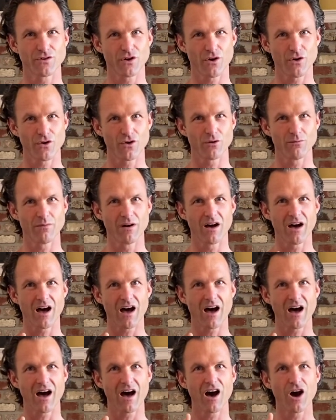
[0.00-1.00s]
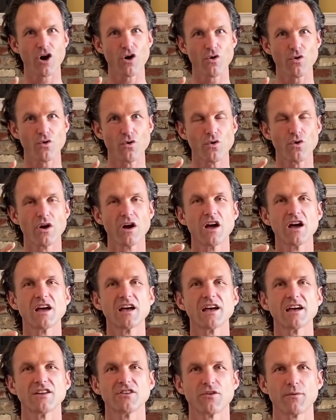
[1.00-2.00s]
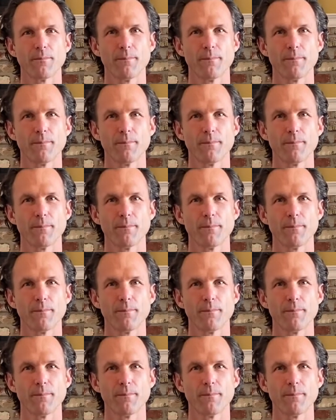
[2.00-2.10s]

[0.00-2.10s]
Om, Ah, U, and